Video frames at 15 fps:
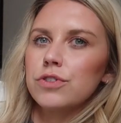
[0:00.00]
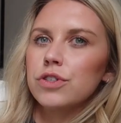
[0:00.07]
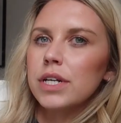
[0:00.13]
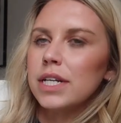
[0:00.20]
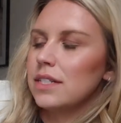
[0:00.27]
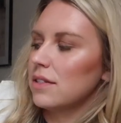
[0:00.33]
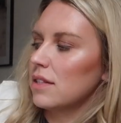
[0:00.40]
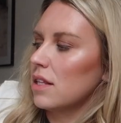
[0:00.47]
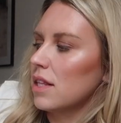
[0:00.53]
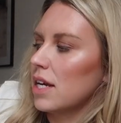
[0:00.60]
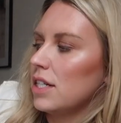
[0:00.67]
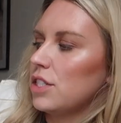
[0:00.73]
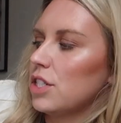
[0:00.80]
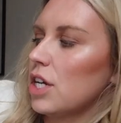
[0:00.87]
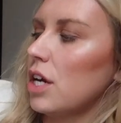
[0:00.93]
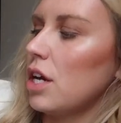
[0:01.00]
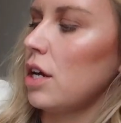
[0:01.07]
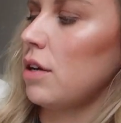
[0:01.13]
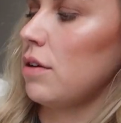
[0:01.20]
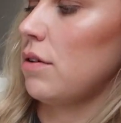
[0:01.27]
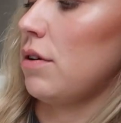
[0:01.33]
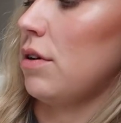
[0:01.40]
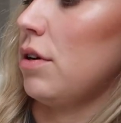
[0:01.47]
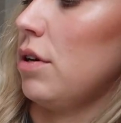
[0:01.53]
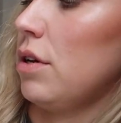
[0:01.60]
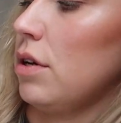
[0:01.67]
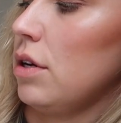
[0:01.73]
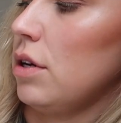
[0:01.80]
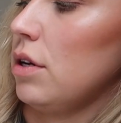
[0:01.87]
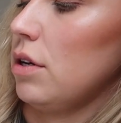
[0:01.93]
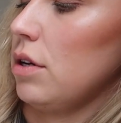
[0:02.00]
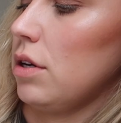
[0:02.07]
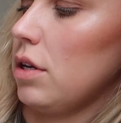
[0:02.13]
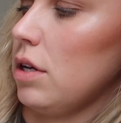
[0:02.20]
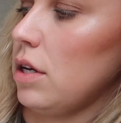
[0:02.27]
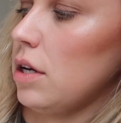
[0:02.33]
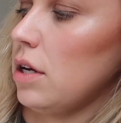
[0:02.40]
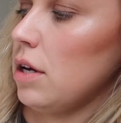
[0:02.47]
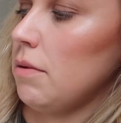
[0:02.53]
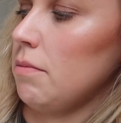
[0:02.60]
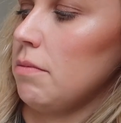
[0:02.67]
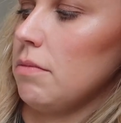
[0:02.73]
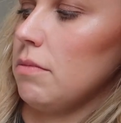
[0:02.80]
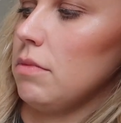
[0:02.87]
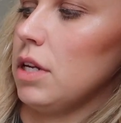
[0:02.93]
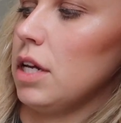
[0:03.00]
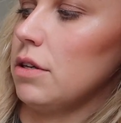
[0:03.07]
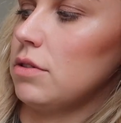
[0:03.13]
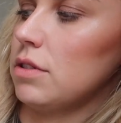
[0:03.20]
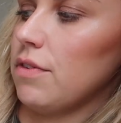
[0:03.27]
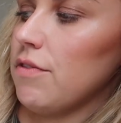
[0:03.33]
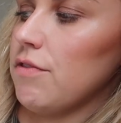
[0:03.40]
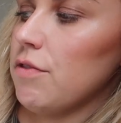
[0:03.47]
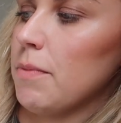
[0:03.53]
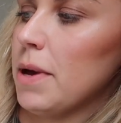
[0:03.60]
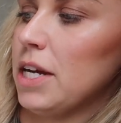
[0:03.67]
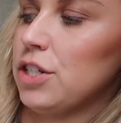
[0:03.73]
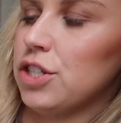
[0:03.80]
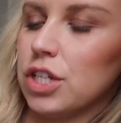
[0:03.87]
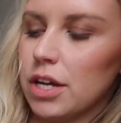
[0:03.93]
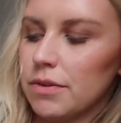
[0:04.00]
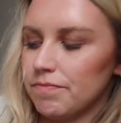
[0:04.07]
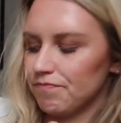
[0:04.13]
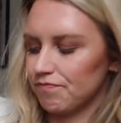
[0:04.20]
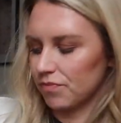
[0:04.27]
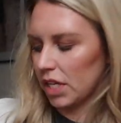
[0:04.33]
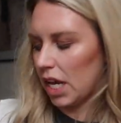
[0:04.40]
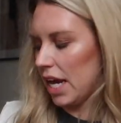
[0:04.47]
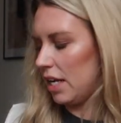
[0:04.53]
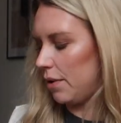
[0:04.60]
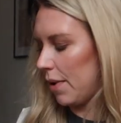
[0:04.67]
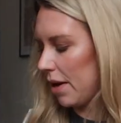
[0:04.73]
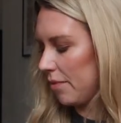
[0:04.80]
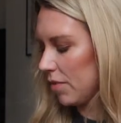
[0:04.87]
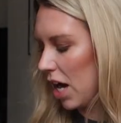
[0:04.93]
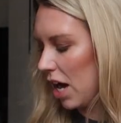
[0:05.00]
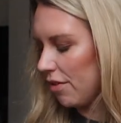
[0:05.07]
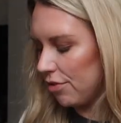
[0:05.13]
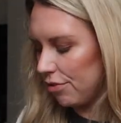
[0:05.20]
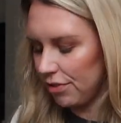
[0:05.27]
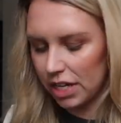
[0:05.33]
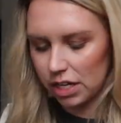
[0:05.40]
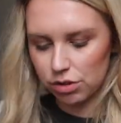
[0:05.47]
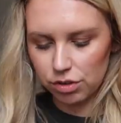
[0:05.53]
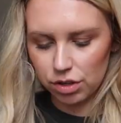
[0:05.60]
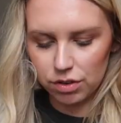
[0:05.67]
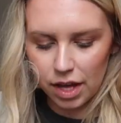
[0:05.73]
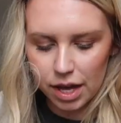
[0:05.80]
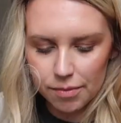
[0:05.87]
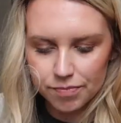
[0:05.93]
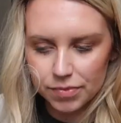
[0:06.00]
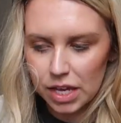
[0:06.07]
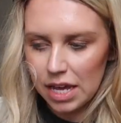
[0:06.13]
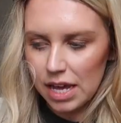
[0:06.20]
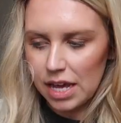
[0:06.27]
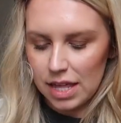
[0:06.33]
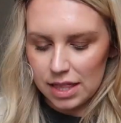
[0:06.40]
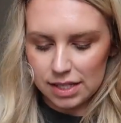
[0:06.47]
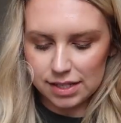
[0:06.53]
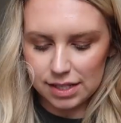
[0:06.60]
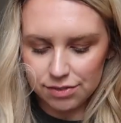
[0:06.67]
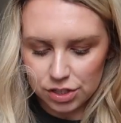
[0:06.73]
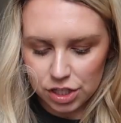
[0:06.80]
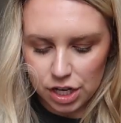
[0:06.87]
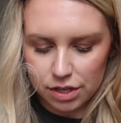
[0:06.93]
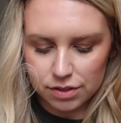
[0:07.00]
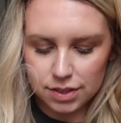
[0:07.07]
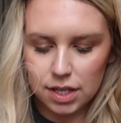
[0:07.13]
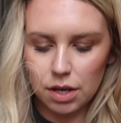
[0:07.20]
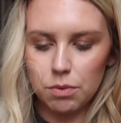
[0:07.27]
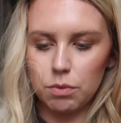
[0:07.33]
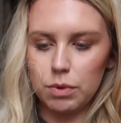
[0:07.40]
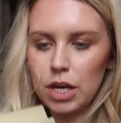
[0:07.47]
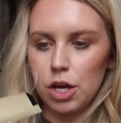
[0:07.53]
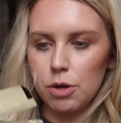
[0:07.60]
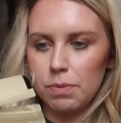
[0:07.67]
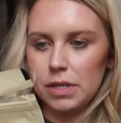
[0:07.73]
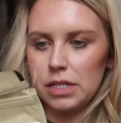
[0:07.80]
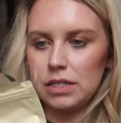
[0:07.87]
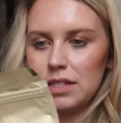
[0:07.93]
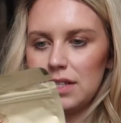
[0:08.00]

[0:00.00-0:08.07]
treats that they do. Um, loads of information. Anyway, I'll have a flick through that this afternoon. So we opened